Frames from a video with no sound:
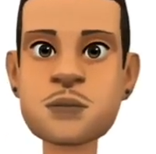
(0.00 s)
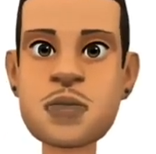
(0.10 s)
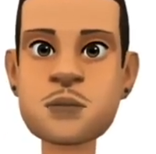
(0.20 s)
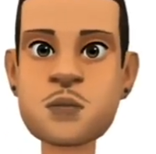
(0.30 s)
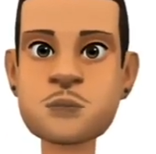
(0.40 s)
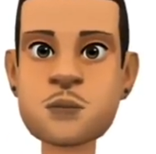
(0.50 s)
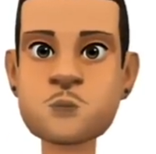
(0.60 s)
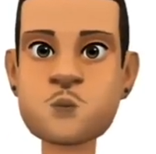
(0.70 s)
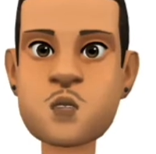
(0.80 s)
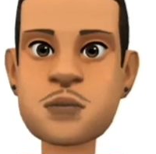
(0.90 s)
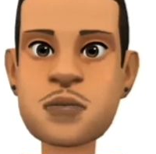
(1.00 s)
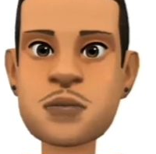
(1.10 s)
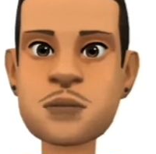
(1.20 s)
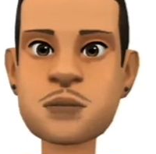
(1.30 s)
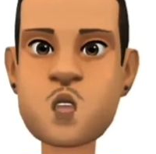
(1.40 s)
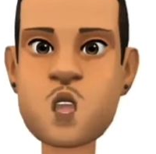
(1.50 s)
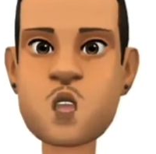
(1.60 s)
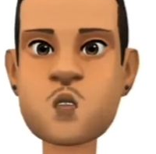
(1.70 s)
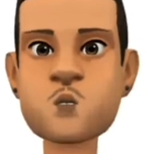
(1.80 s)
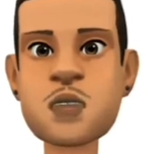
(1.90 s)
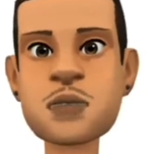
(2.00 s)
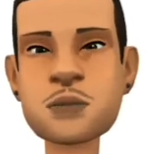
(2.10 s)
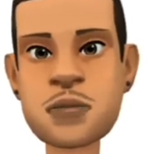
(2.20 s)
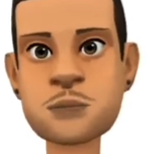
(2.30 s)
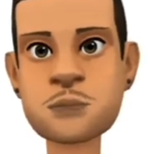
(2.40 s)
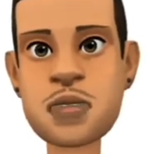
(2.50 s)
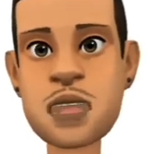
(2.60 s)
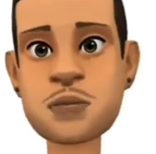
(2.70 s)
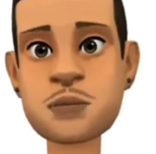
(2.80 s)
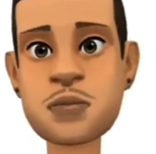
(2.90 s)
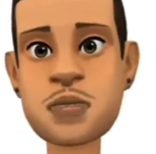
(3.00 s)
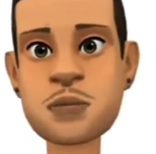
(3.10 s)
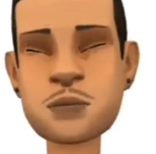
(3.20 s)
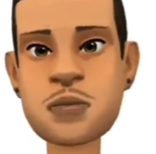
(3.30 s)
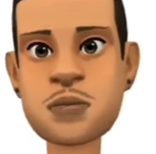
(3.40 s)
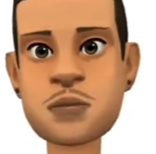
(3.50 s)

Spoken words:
I believe can transform this country for the better.